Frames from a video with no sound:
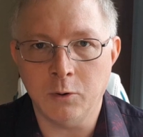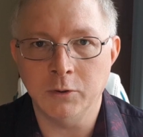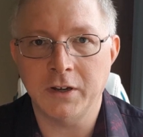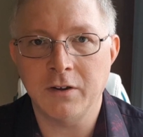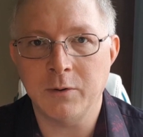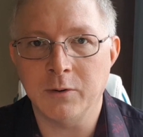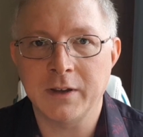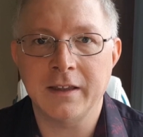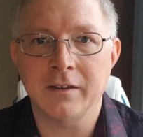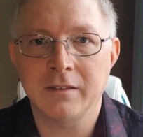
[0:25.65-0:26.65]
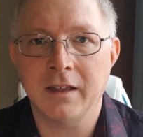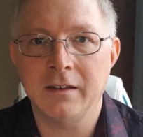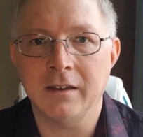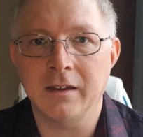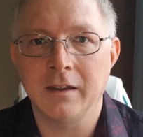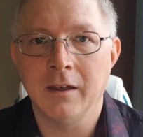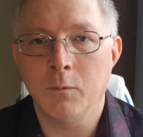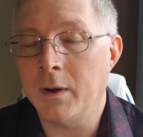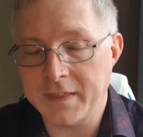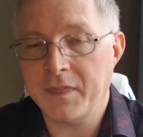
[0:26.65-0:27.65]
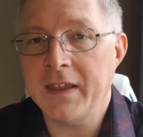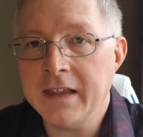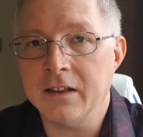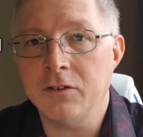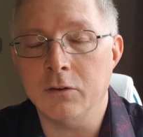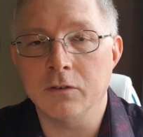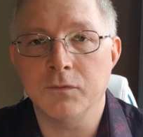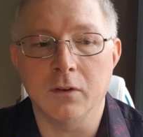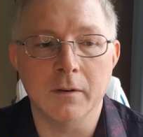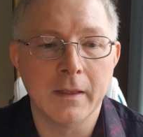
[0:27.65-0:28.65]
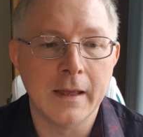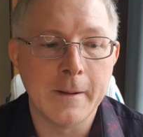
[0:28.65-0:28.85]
auditory or kinesthetic, why they think it's useful.